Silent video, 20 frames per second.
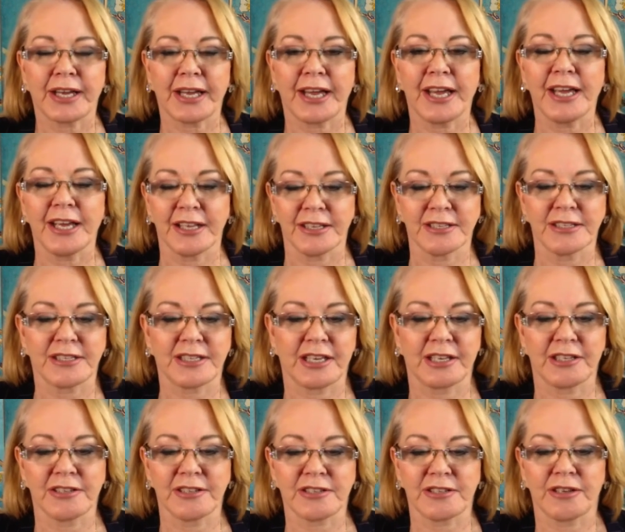plans
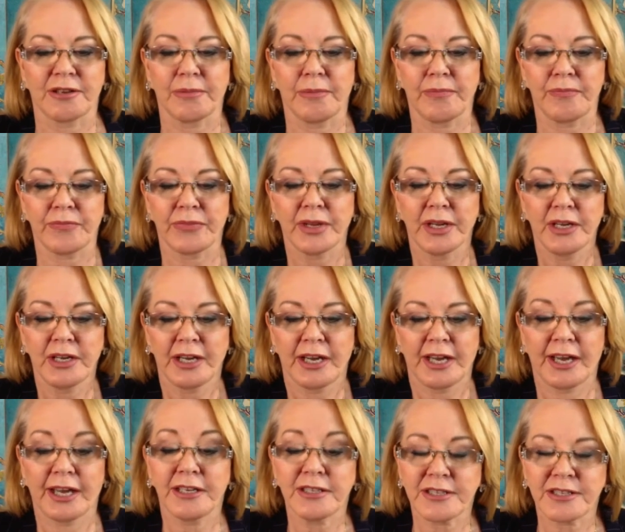
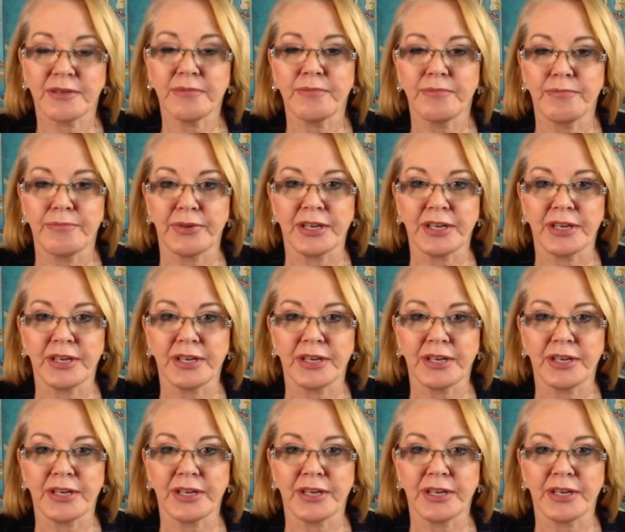and some